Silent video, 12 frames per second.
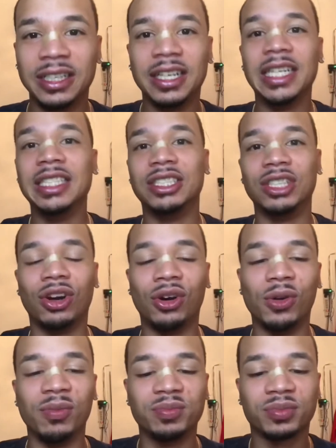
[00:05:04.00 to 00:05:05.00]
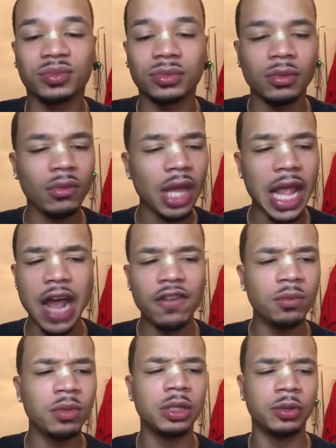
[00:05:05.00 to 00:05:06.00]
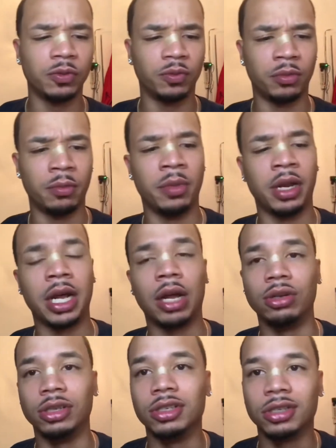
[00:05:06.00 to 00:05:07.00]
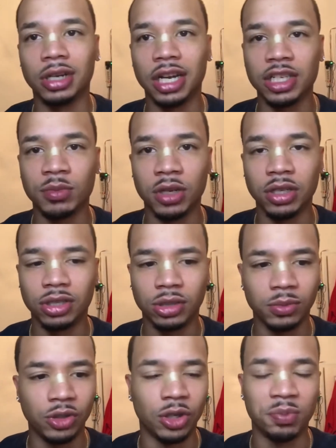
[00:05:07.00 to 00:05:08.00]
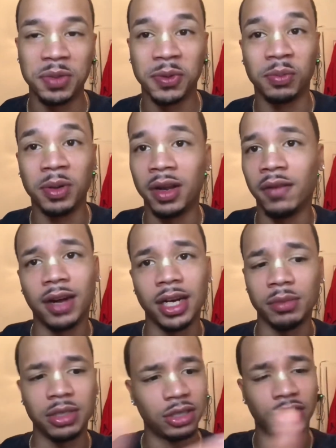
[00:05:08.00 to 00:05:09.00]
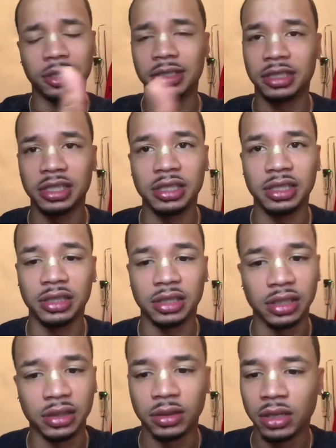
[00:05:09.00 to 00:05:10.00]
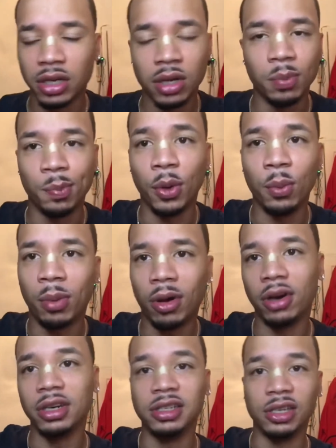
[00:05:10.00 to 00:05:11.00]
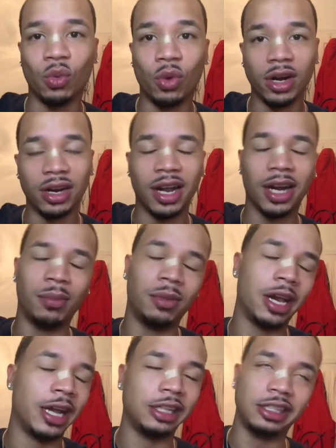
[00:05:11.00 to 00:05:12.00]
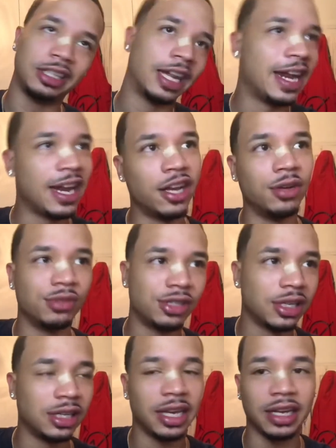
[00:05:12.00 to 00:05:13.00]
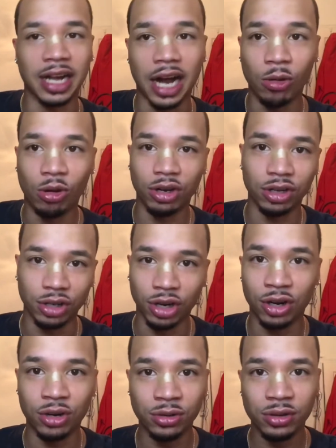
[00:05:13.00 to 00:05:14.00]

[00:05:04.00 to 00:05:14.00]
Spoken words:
So I haven't really been out in the sun as much. You know, people been inviting me to jet skis and boat parties and whatnot, and I'm like, damn son, like I want to go,